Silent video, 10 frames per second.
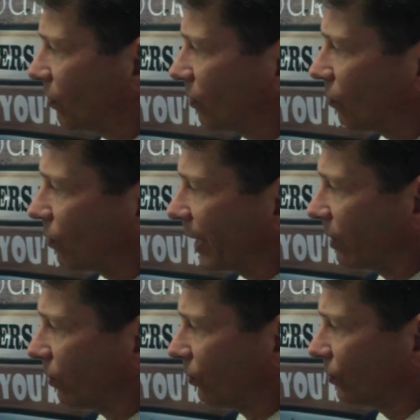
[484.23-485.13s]

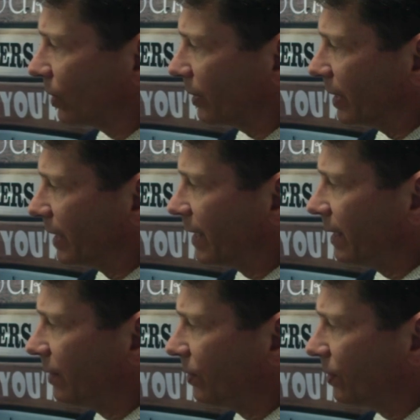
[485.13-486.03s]
wrinkles on the
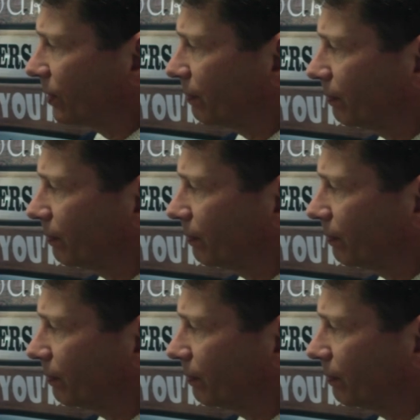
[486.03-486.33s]
knees.